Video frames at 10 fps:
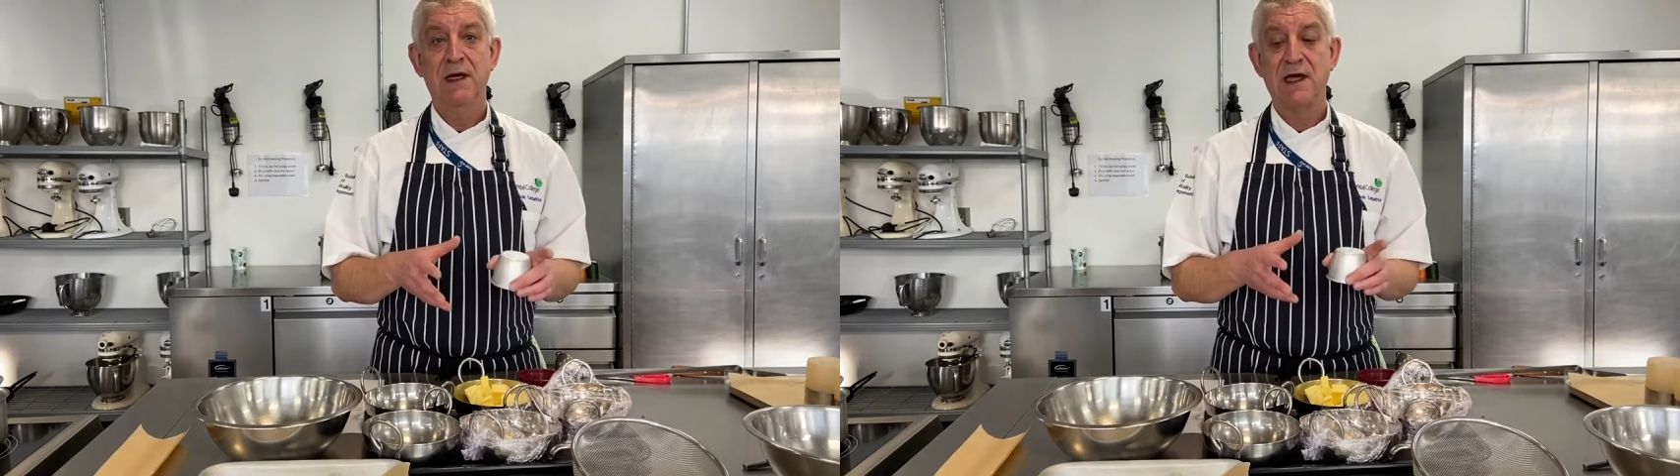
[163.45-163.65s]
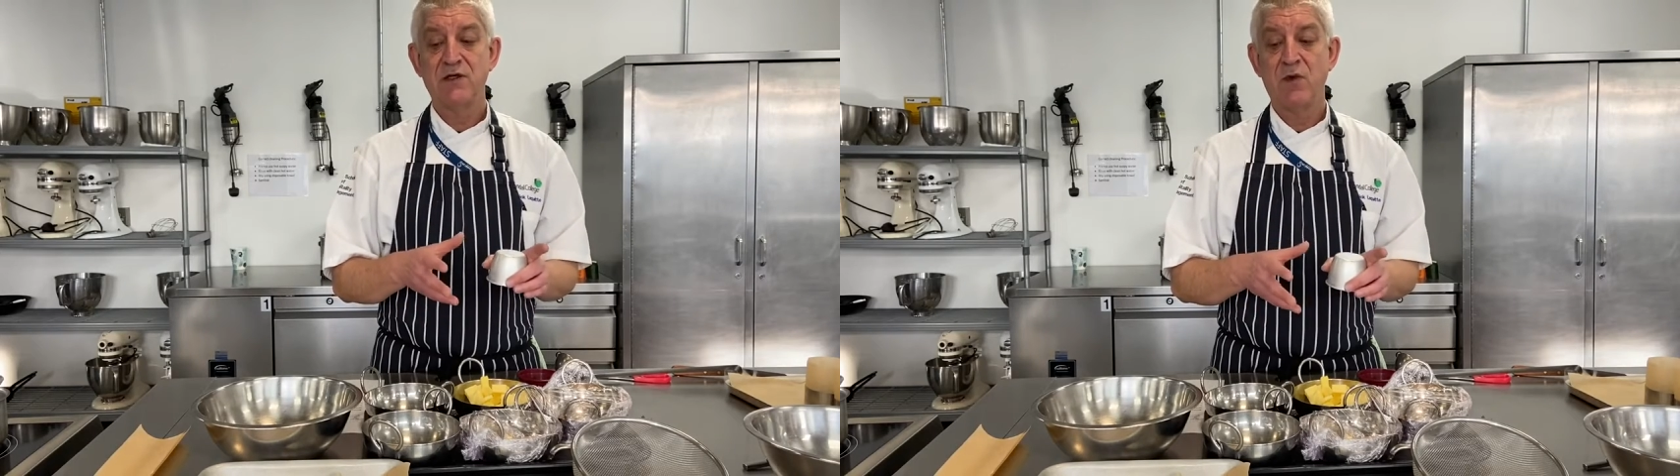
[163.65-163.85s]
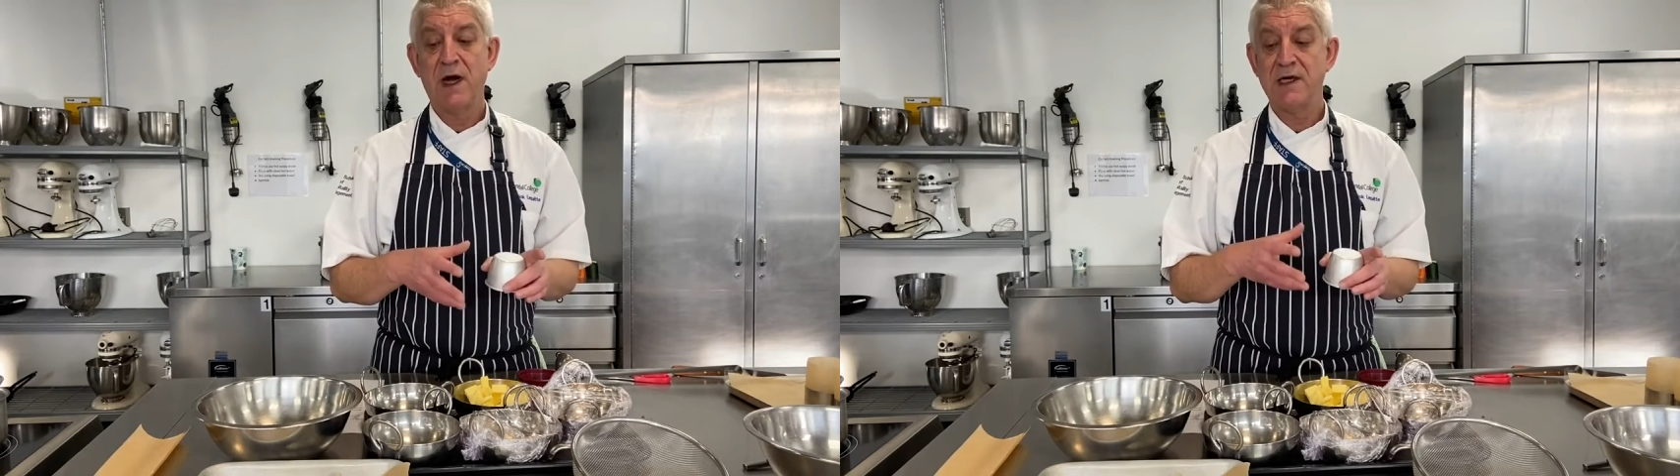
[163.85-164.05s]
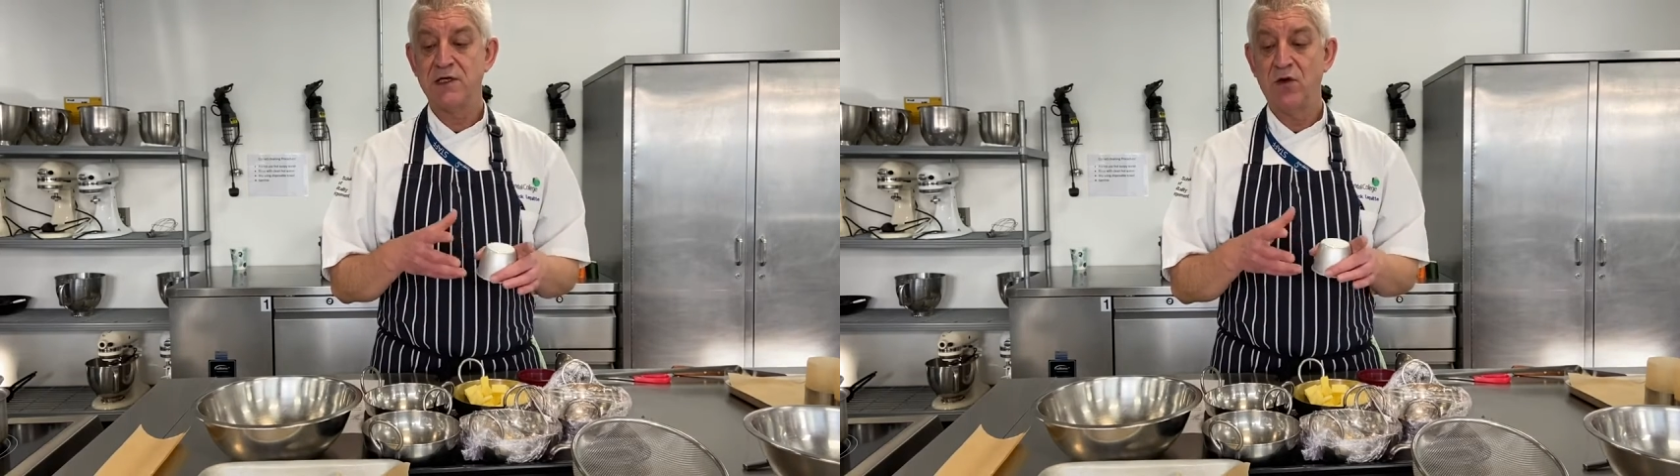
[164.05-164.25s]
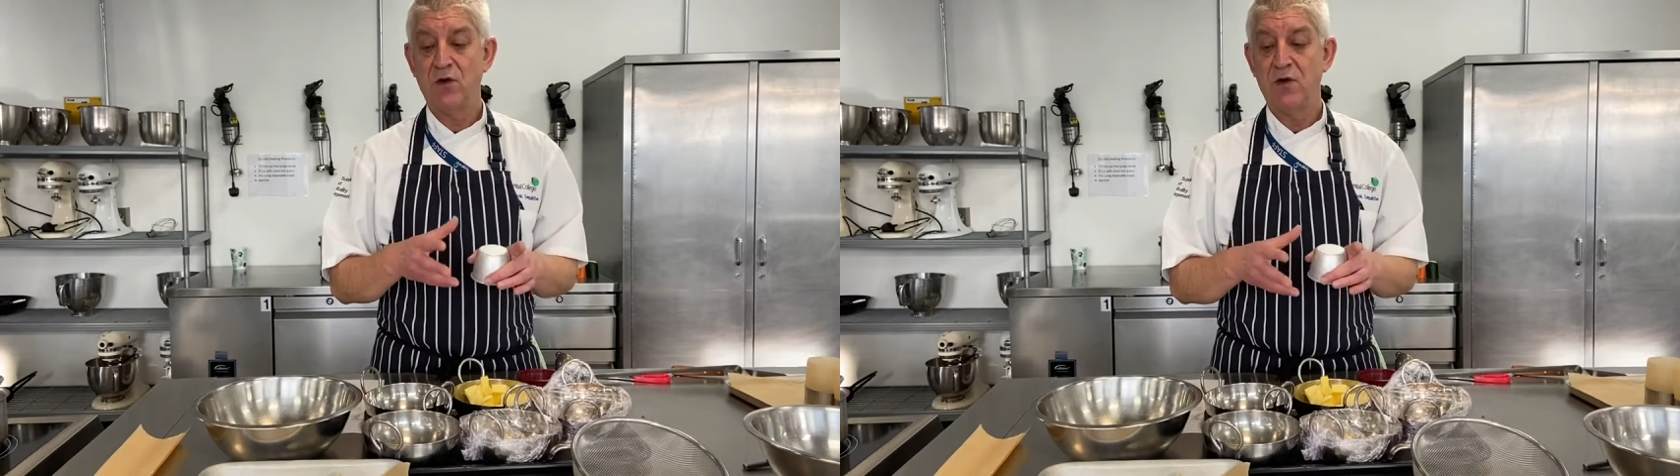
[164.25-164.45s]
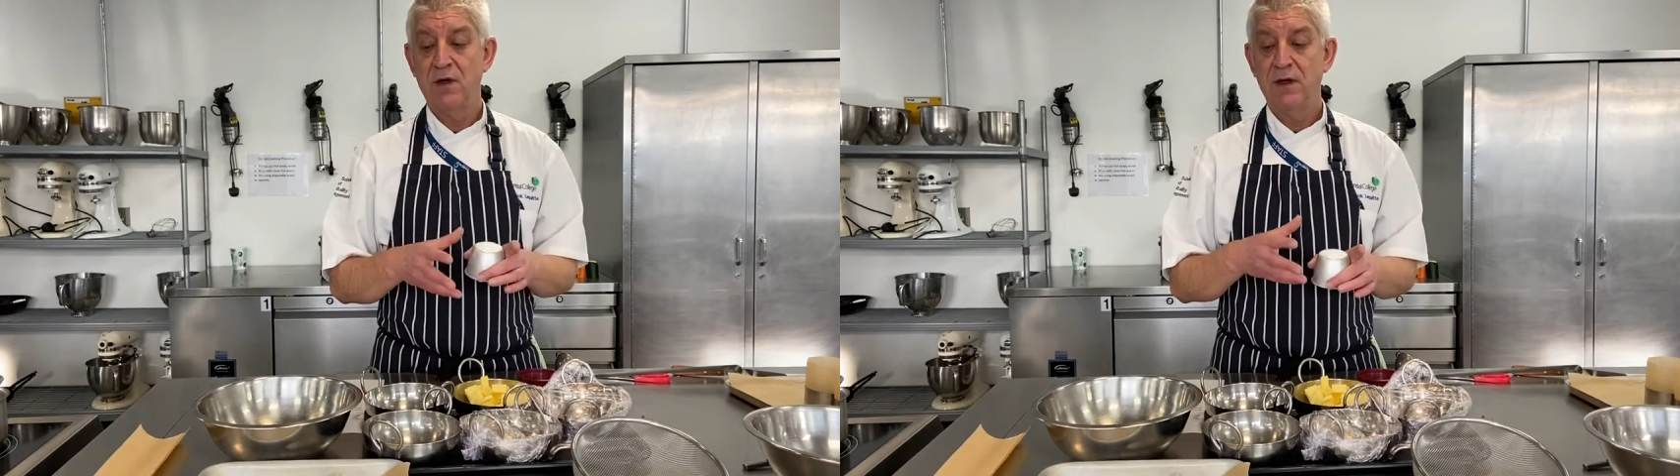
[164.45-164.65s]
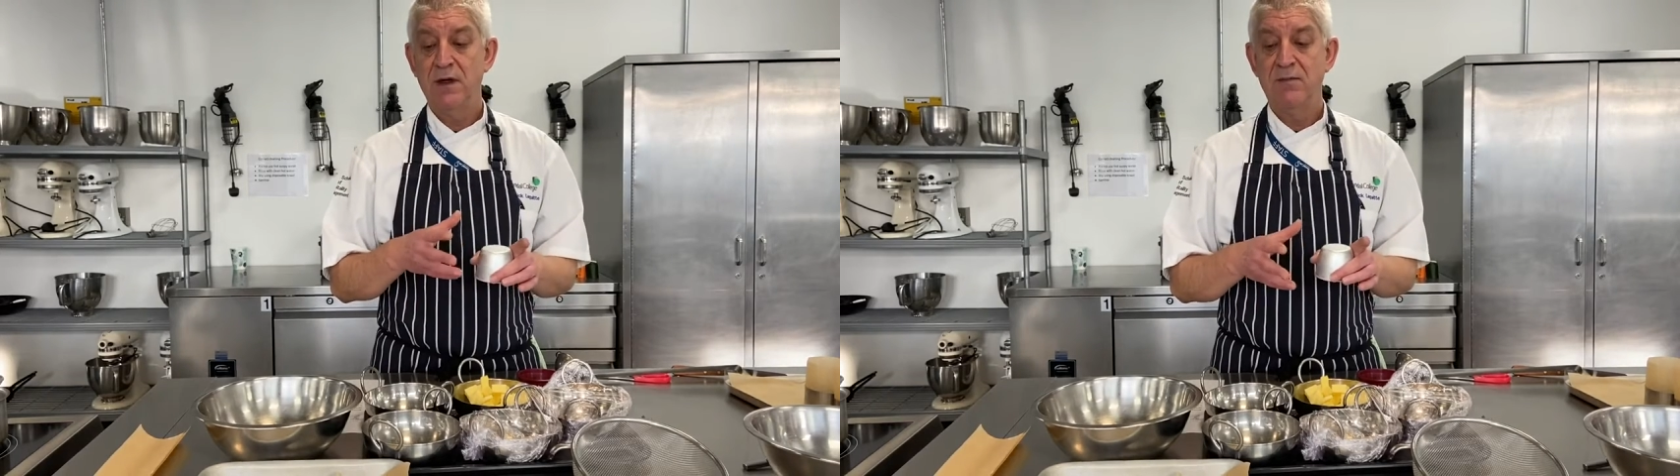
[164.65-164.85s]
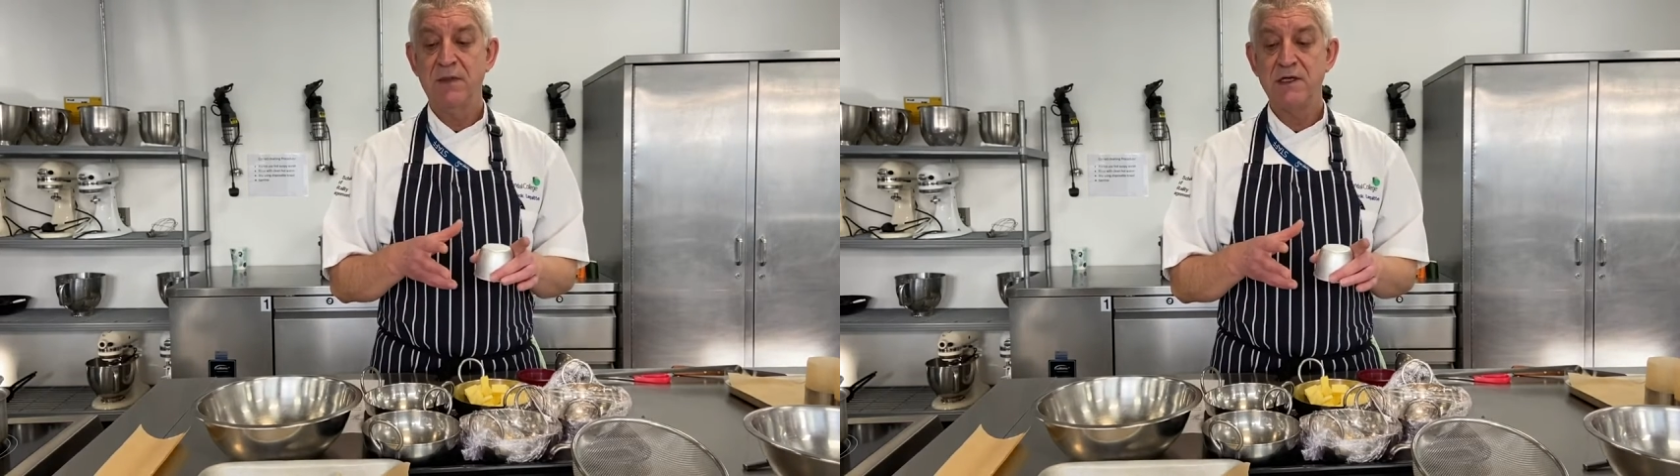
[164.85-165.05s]
as well as your
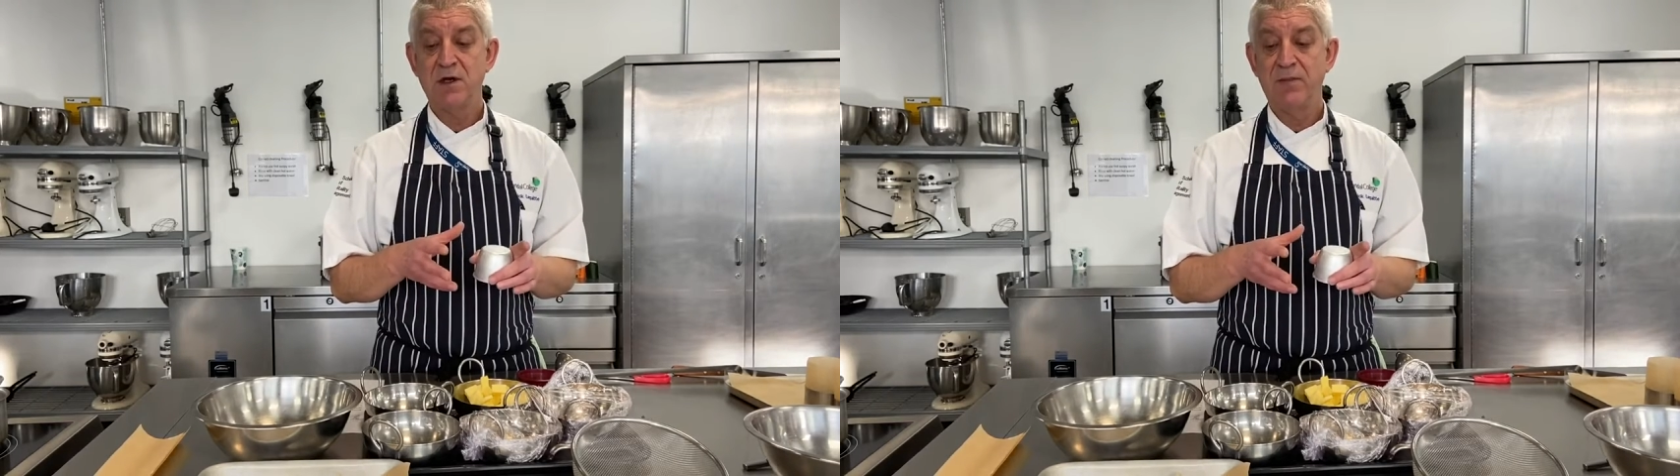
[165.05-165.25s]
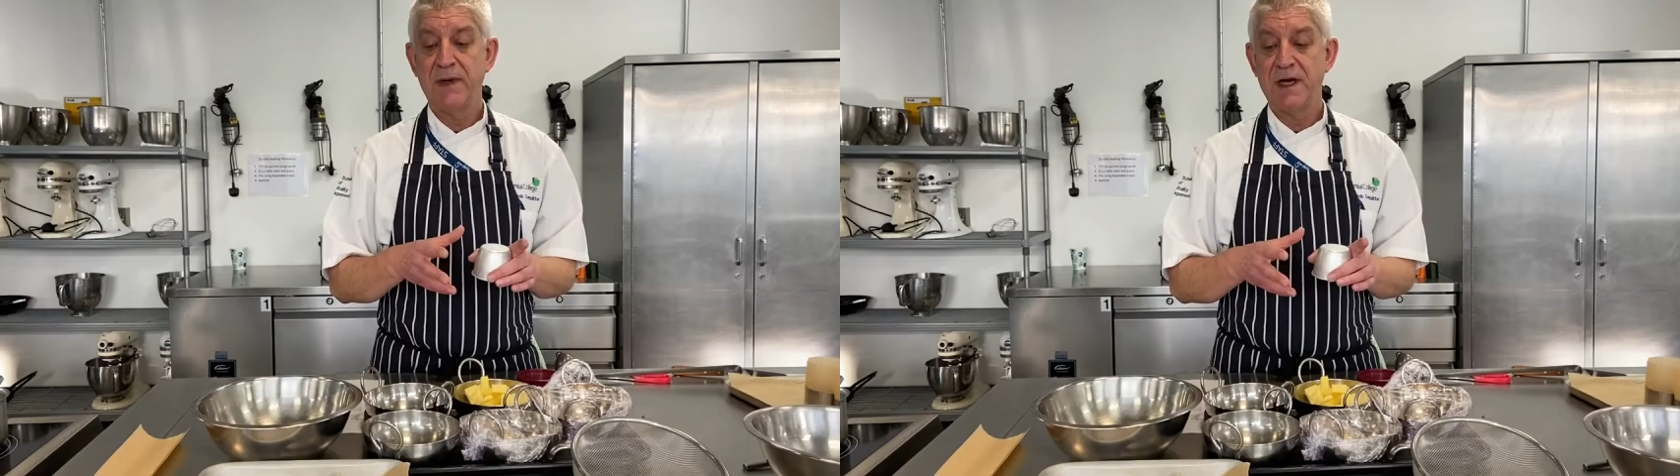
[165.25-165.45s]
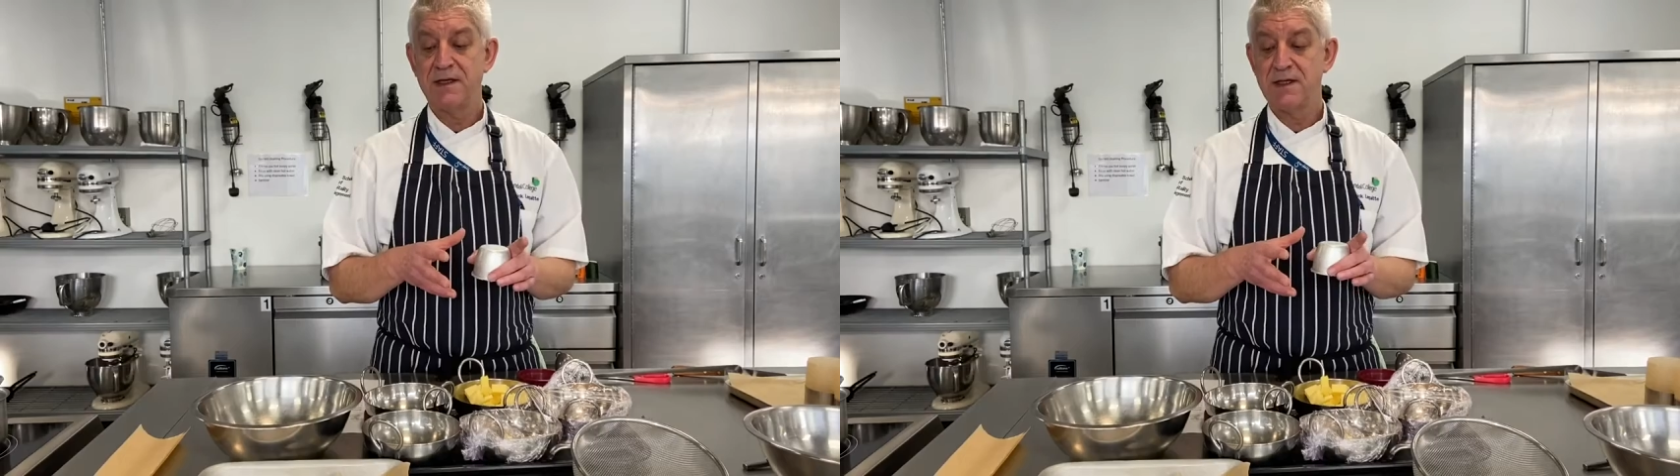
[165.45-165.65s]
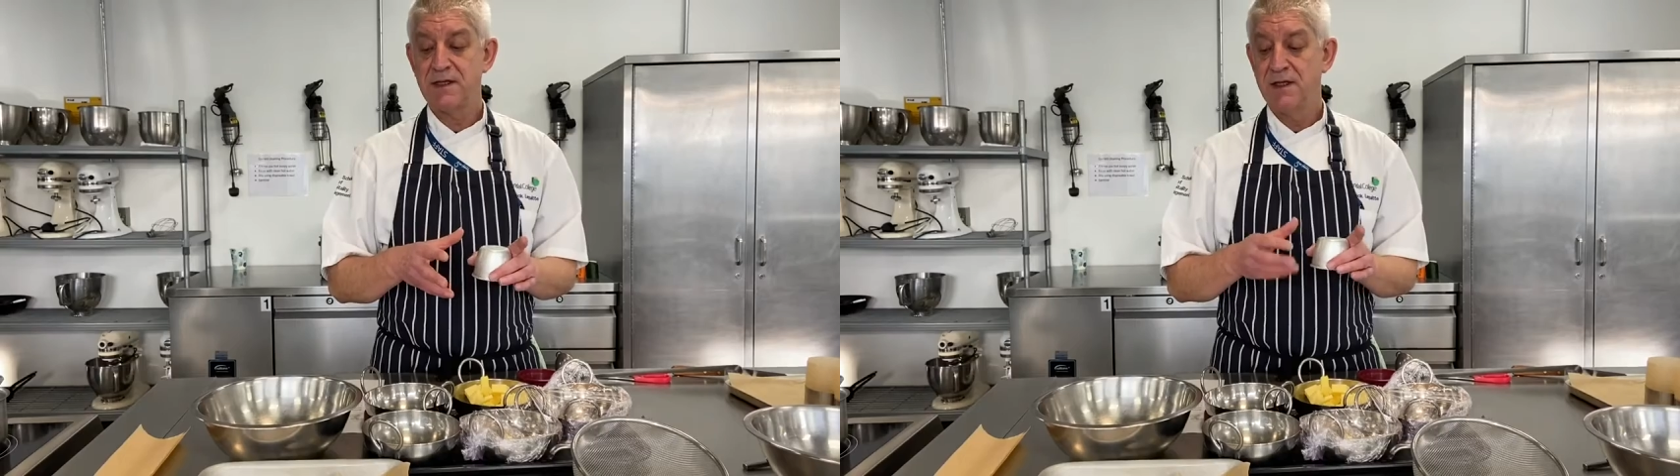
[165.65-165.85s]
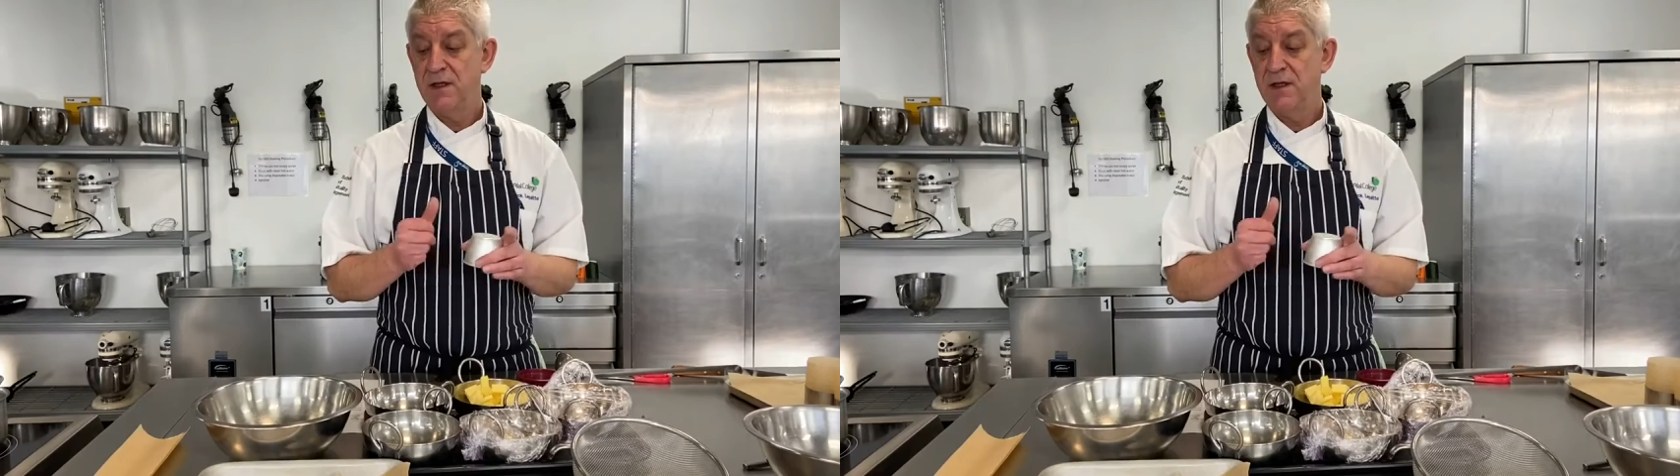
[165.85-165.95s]
mise en place.